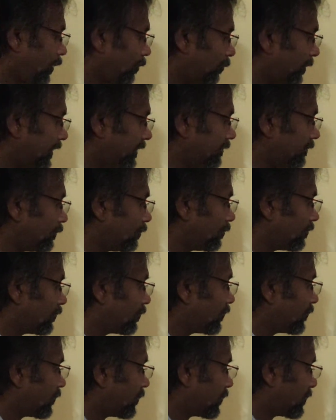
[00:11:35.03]
Now when
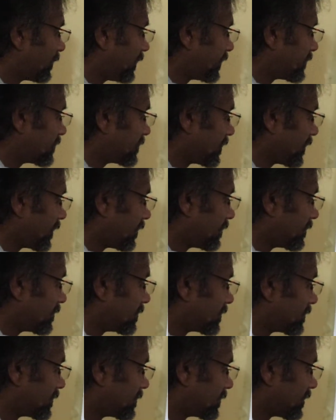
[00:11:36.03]
this is, let's say,
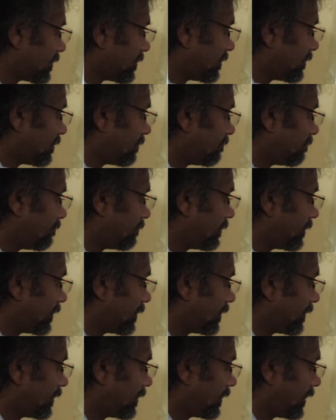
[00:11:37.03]
is
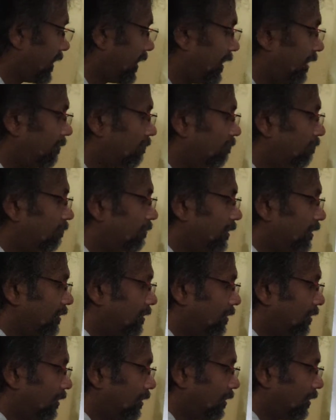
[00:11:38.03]
m,
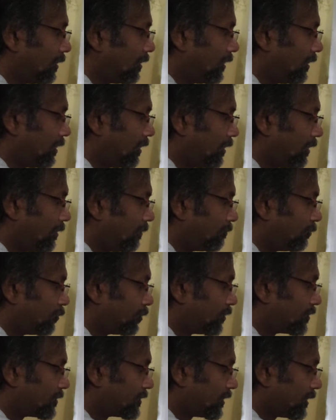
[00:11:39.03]

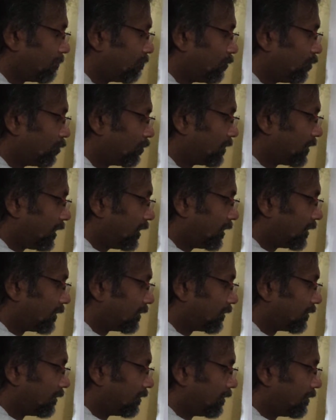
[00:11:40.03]
you can say both are
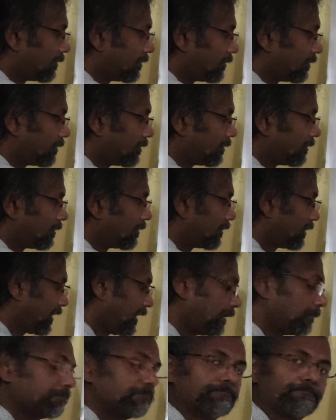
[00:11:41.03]

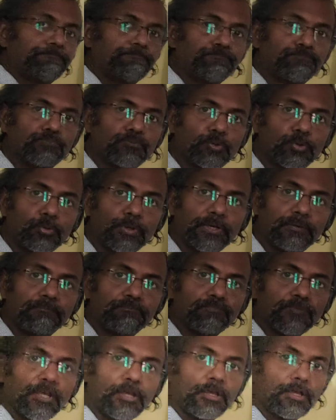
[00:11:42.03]
m, okay?
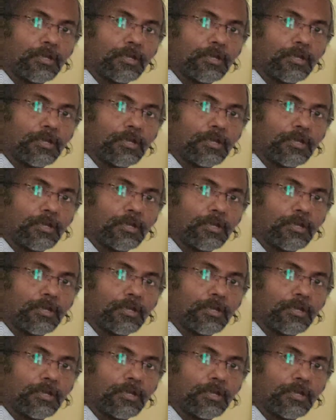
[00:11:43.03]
